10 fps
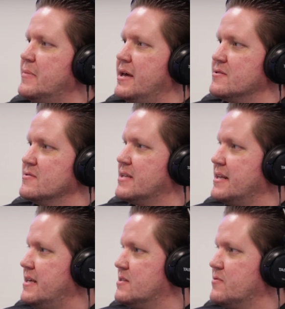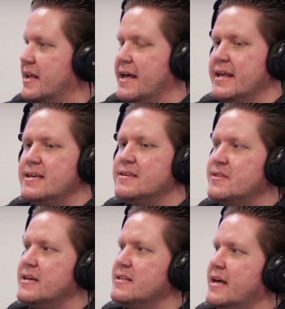makers that heats
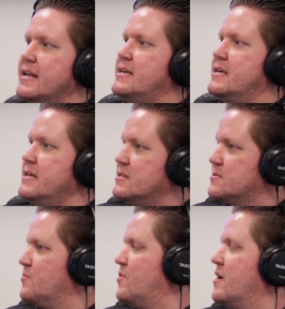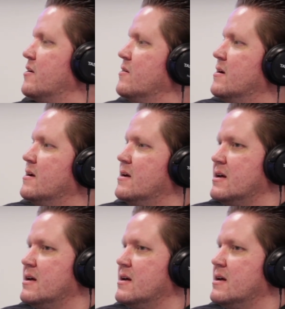anything that heats water